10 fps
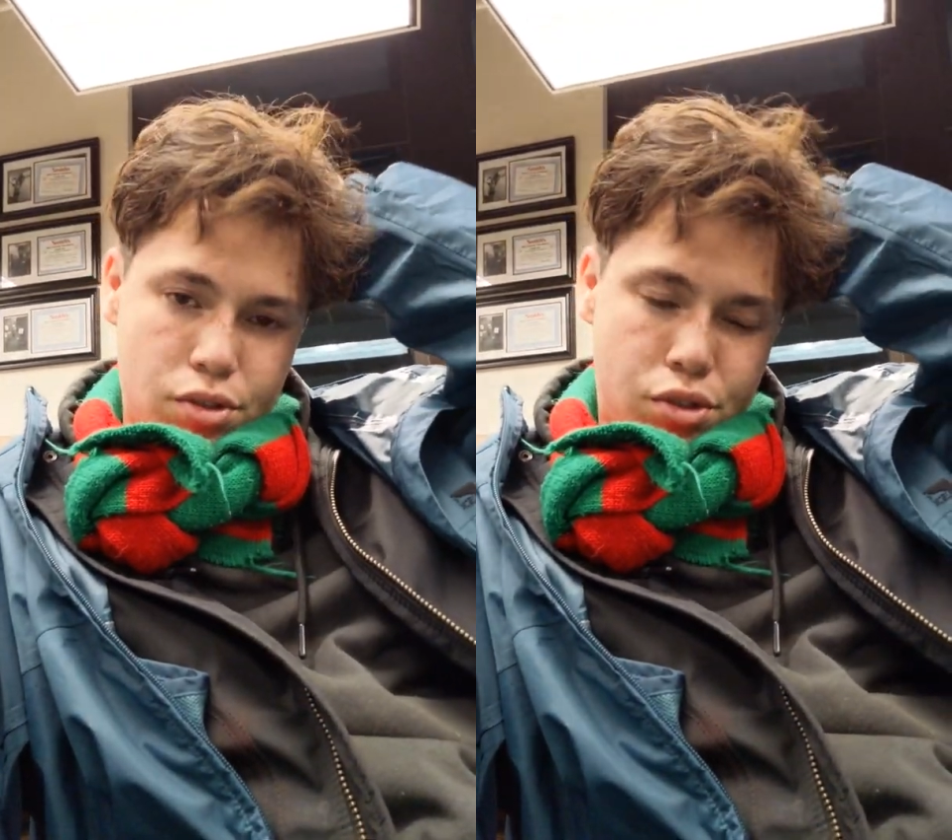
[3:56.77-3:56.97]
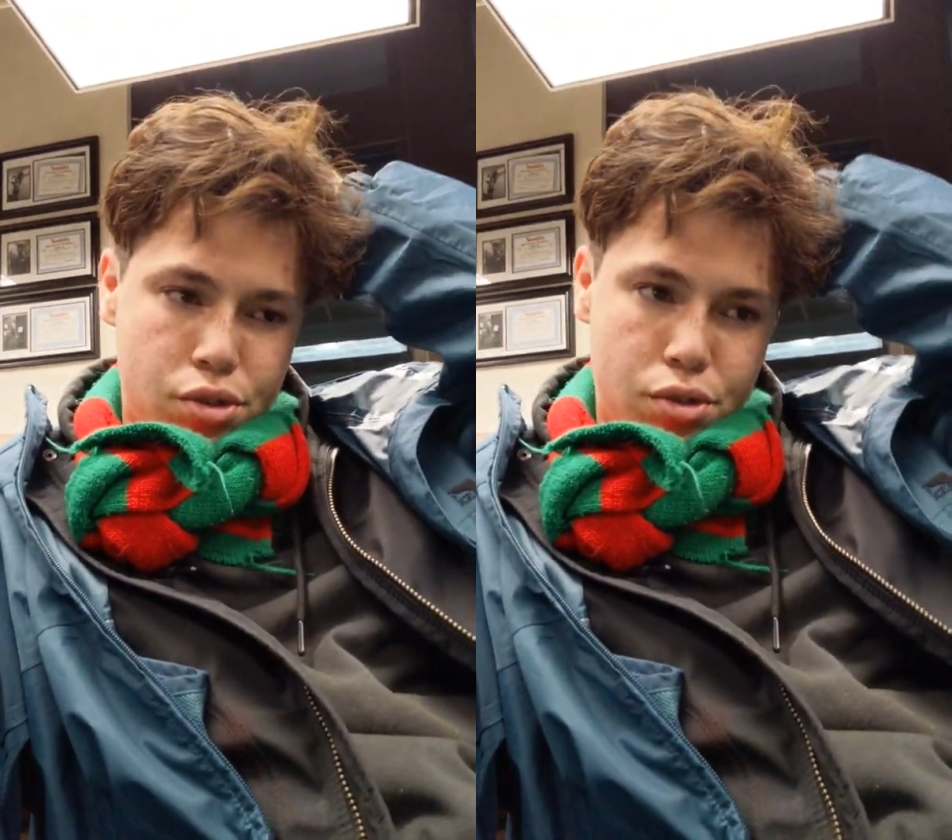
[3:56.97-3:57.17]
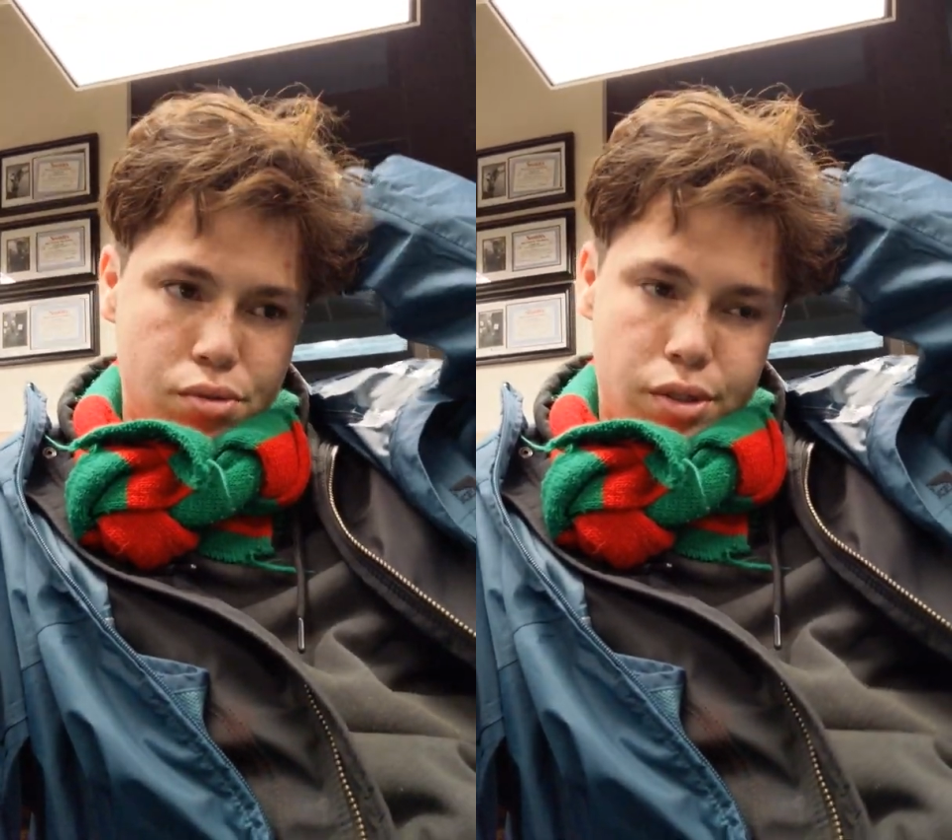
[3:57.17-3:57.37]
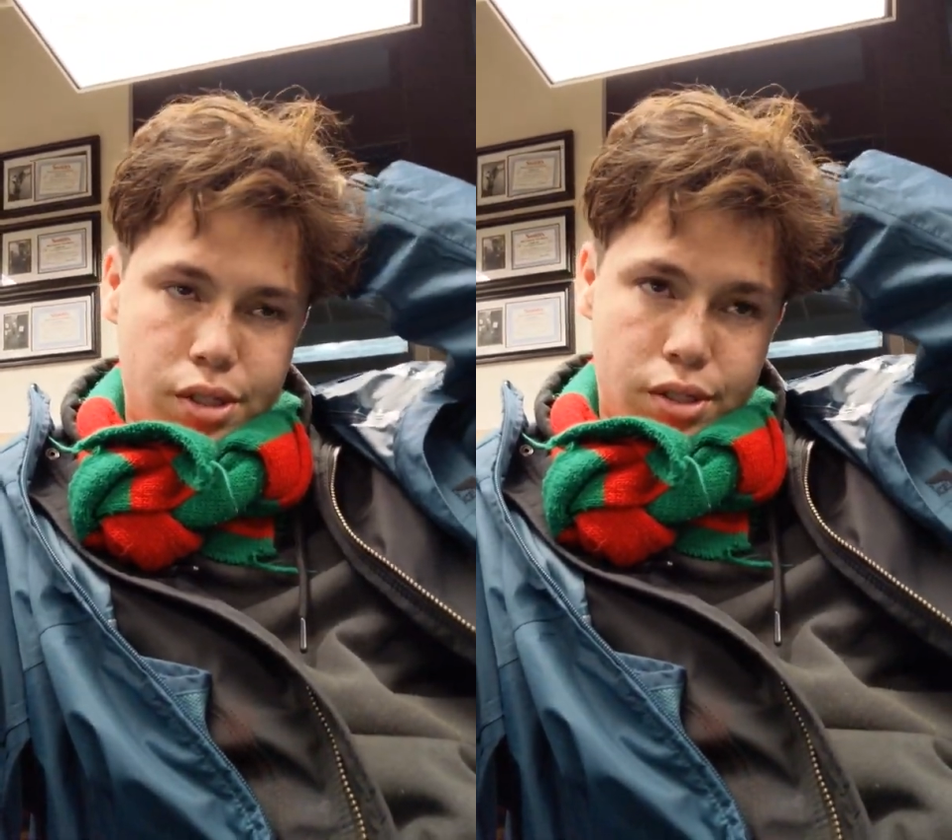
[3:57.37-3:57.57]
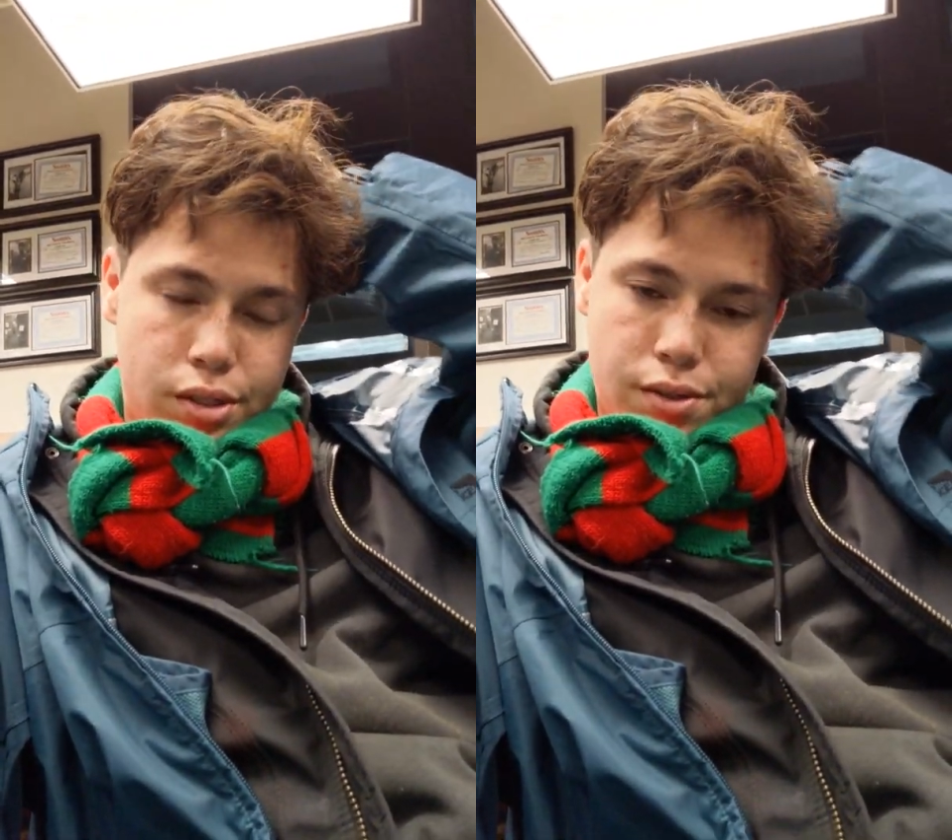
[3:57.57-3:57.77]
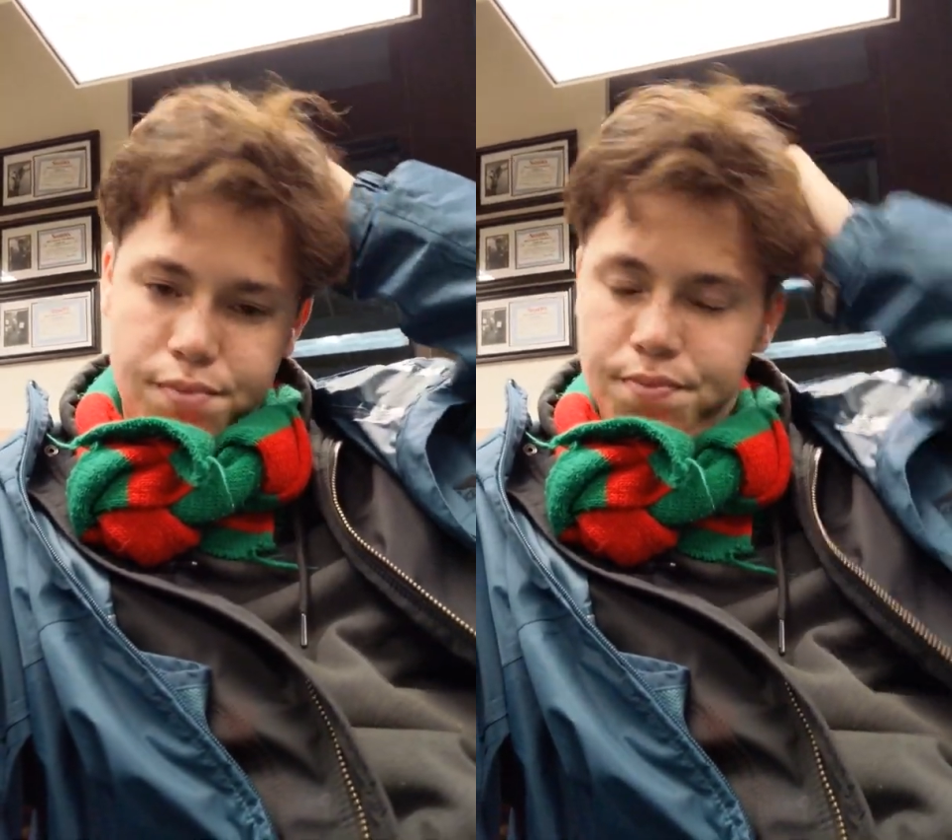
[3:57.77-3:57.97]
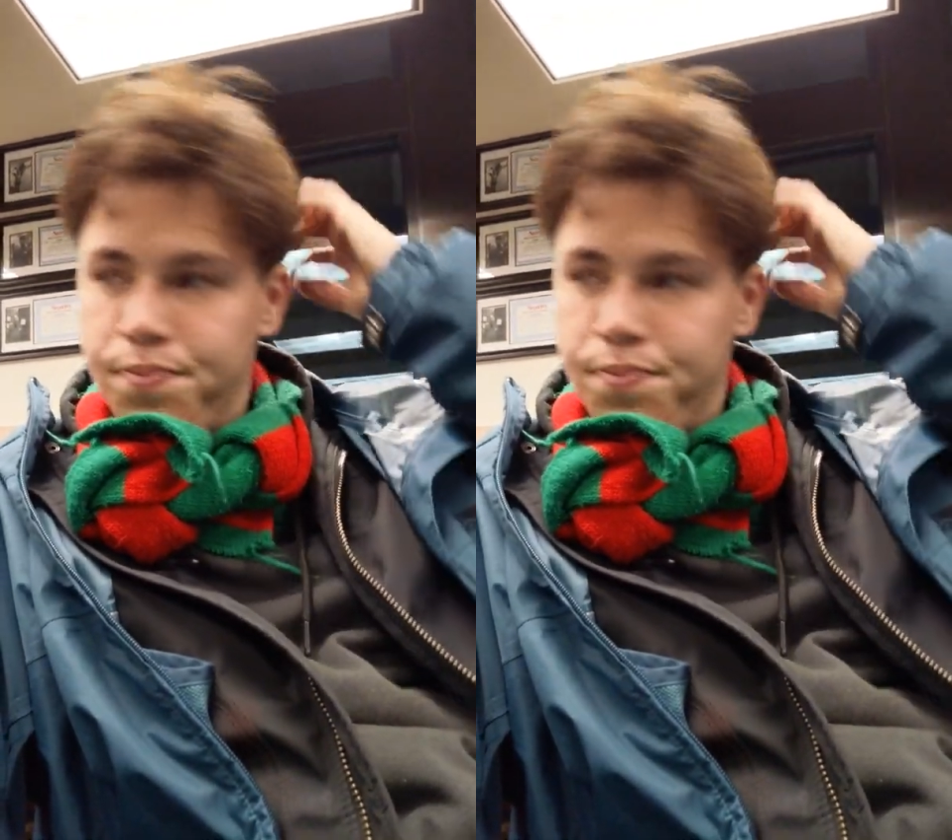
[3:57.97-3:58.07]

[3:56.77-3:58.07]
to